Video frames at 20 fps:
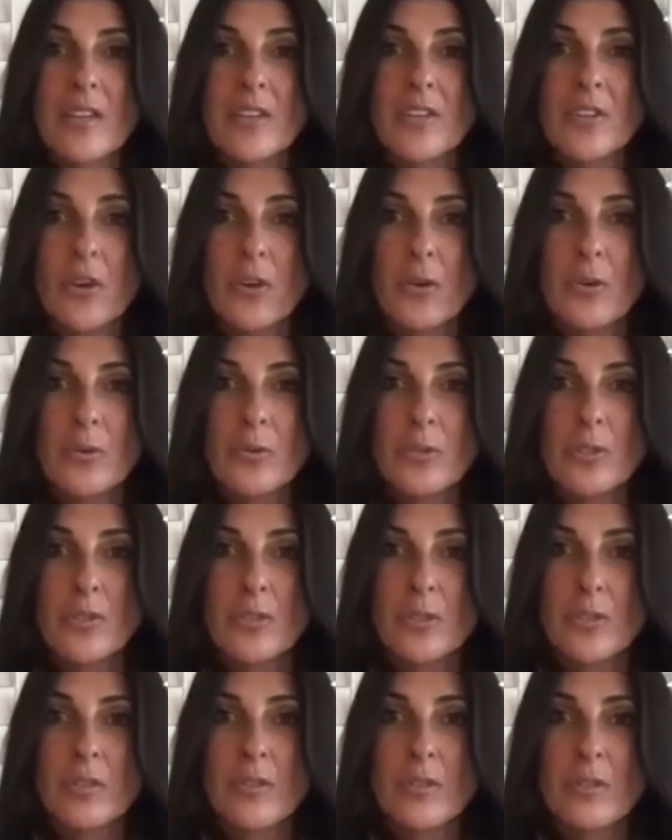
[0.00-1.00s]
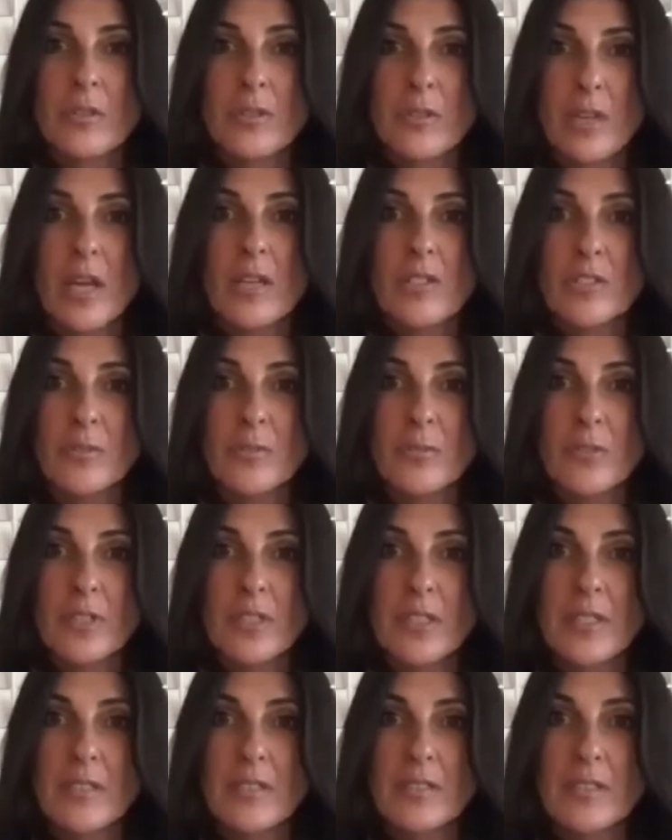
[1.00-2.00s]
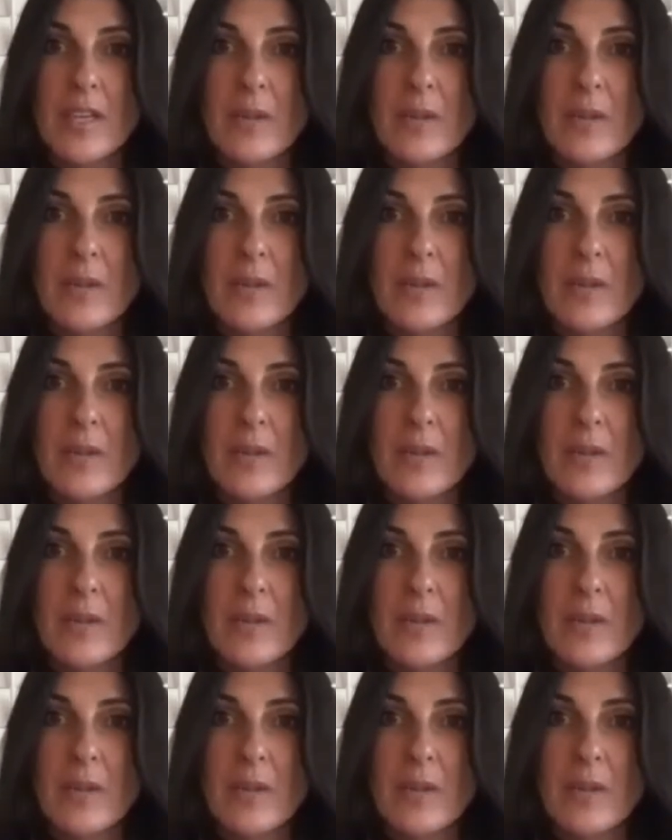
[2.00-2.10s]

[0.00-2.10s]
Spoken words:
know who your customer is,